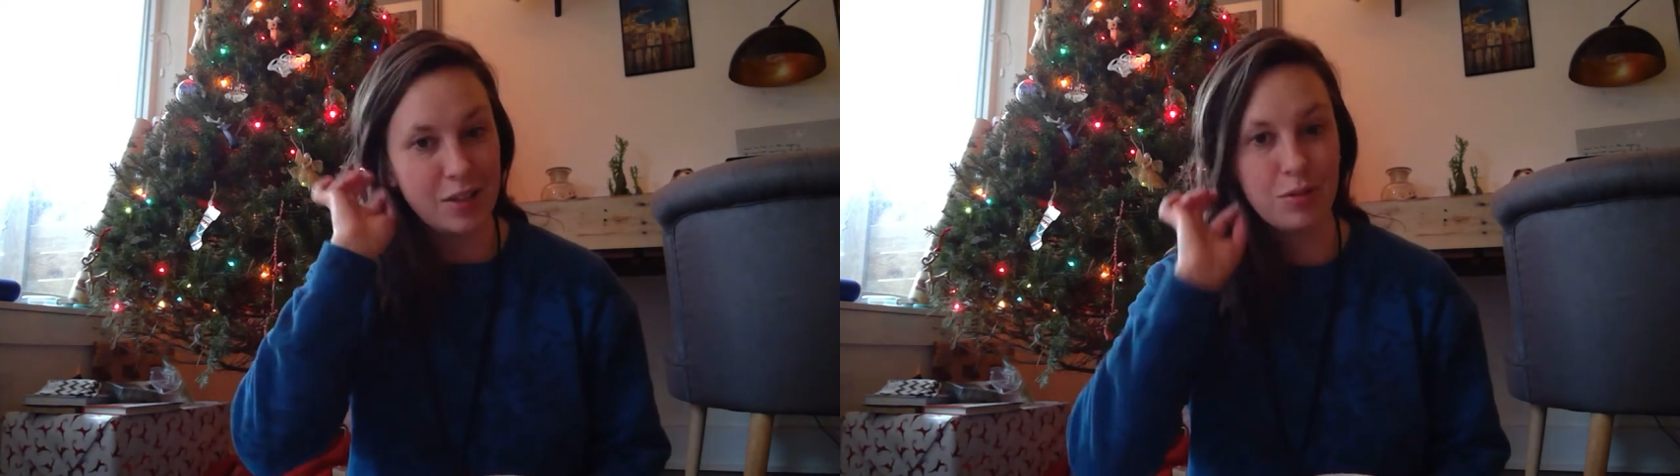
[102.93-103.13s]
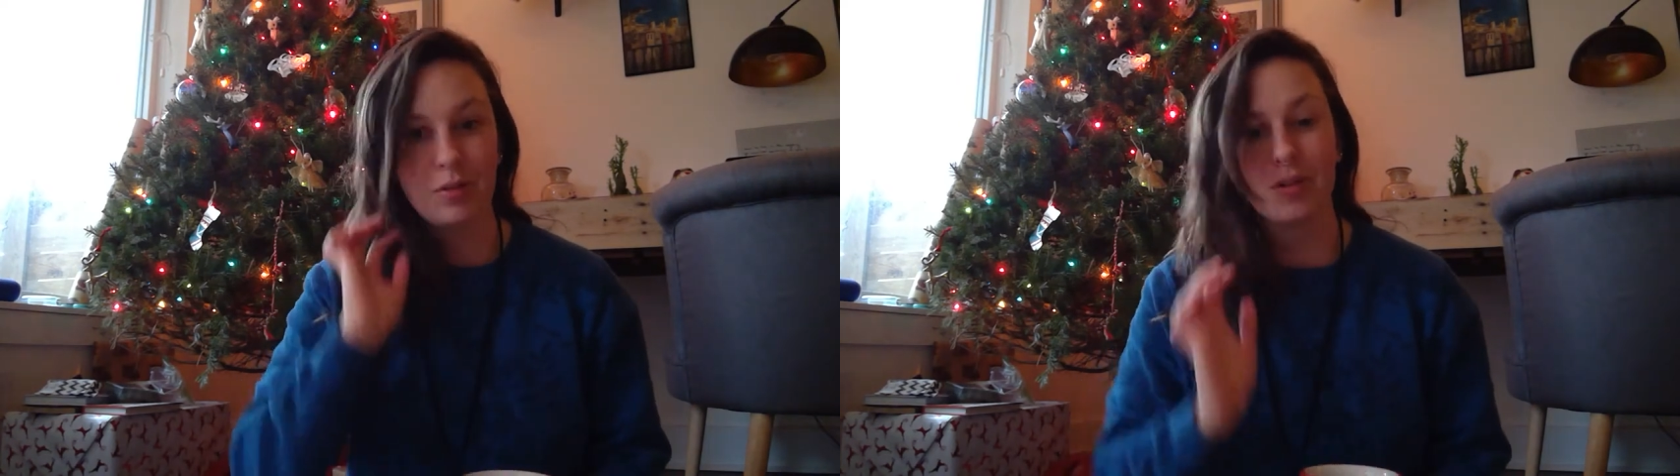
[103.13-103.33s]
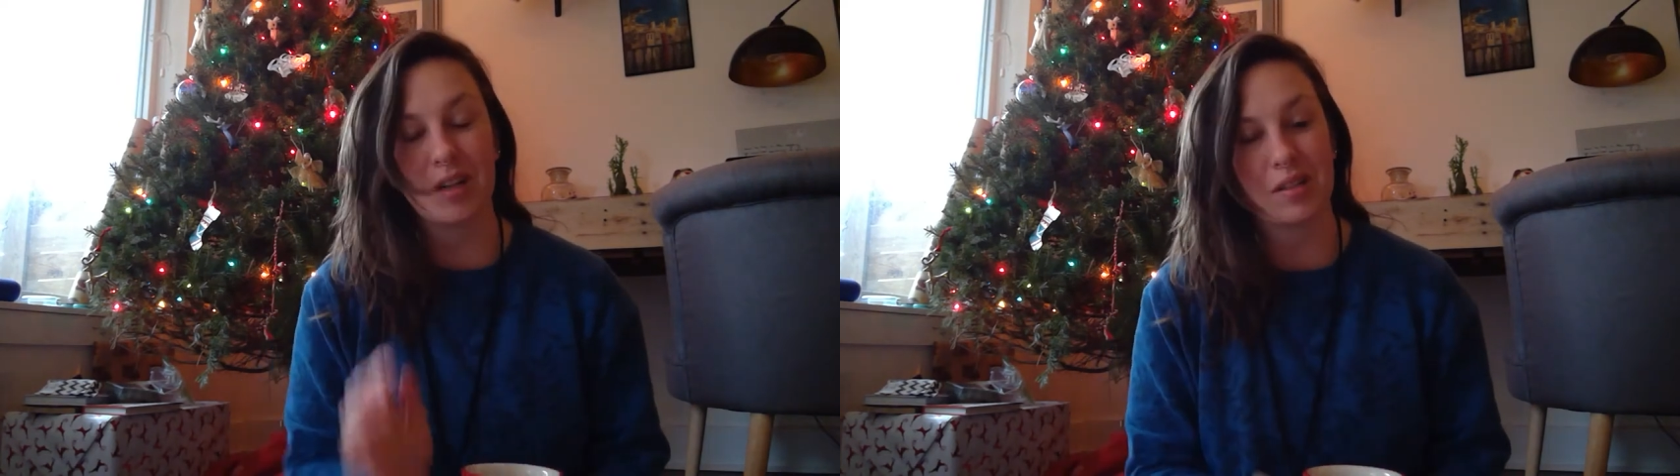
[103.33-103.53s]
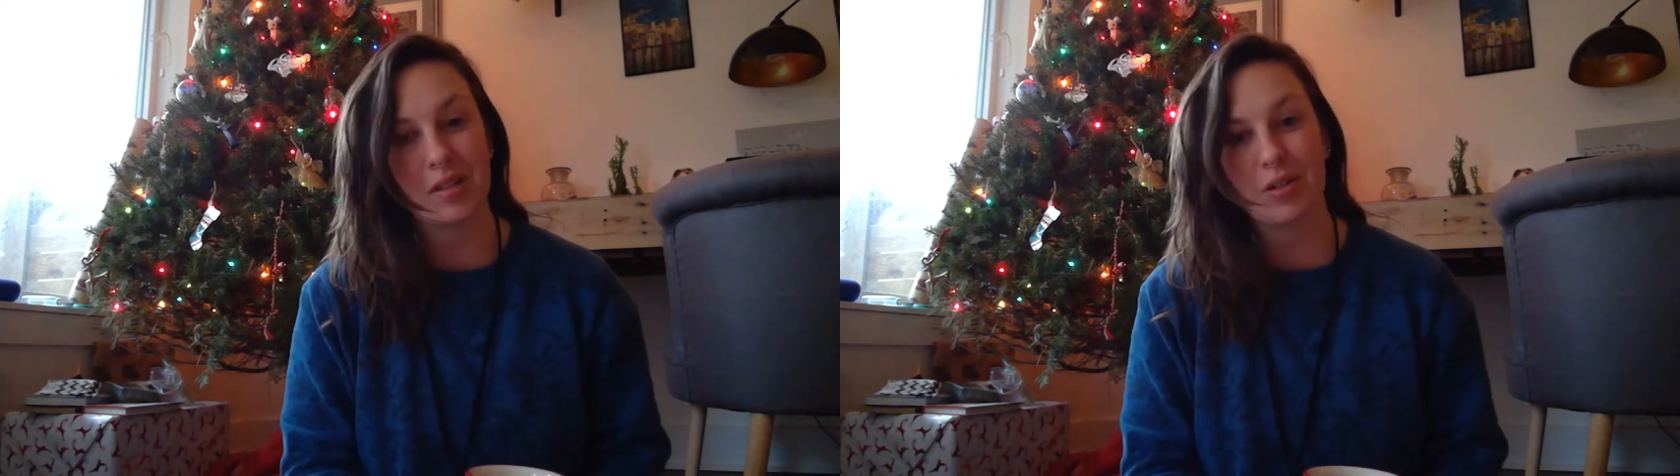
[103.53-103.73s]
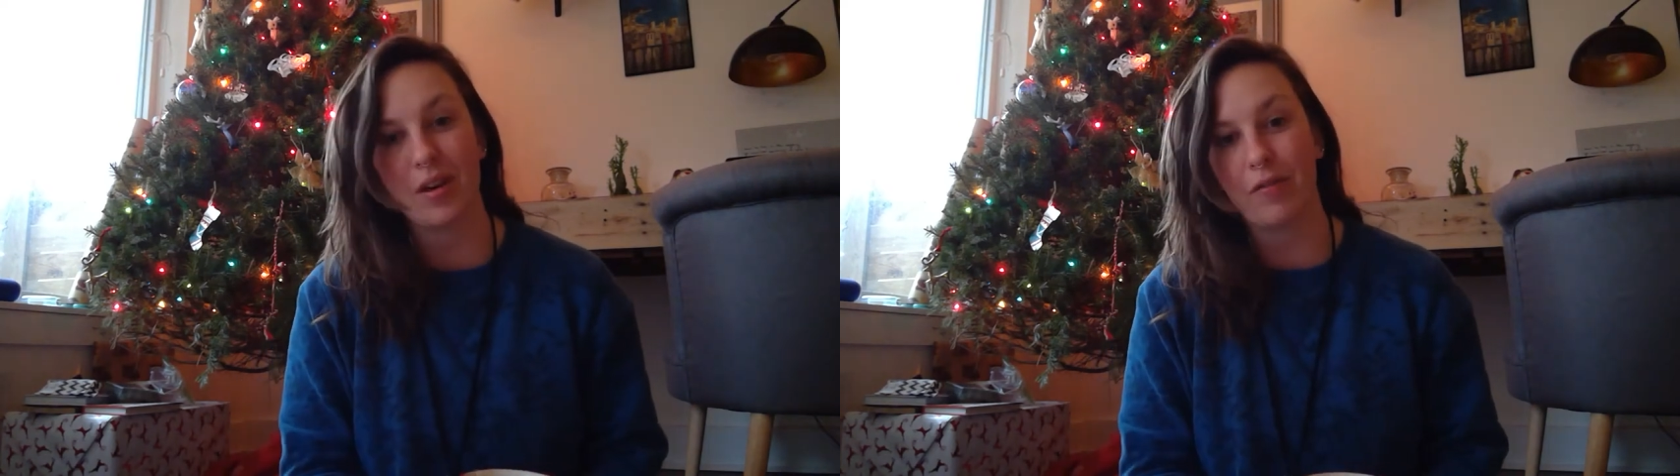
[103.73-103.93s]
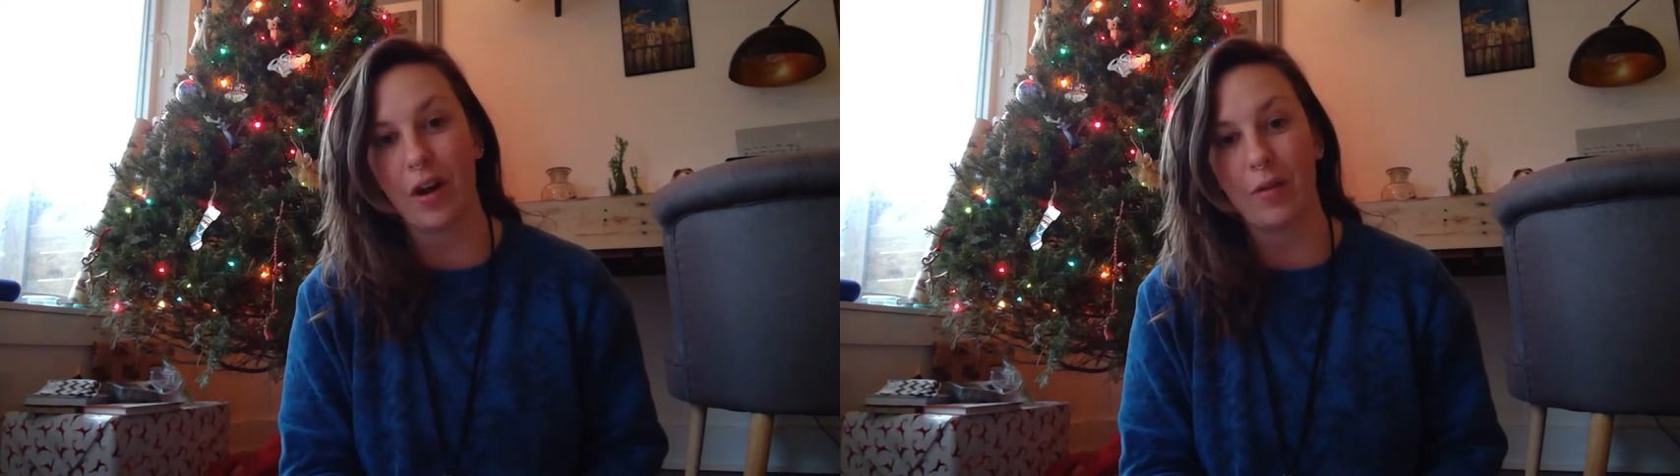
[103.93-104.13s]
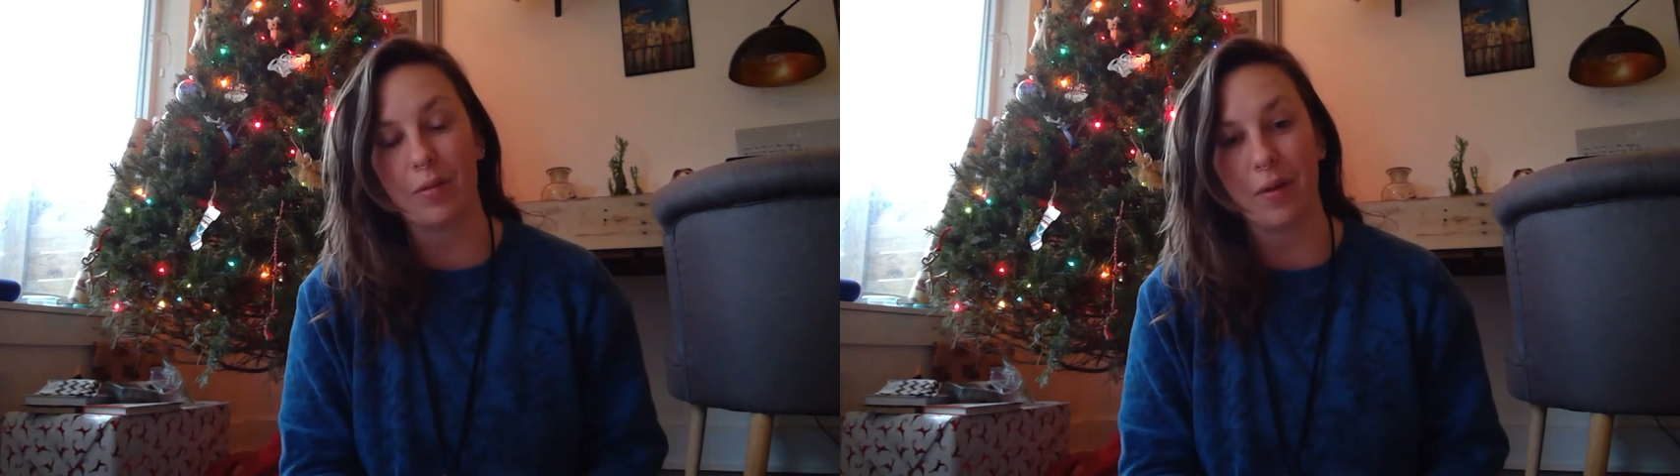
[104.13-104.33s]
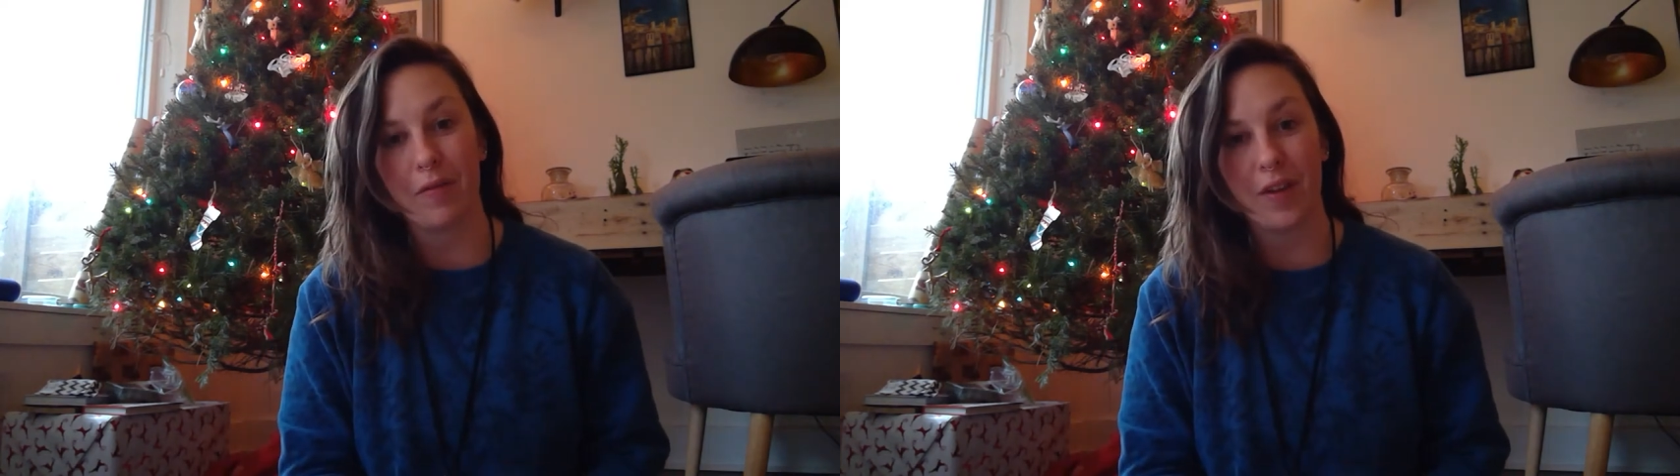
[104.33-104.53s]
to the Christmas tree farm with my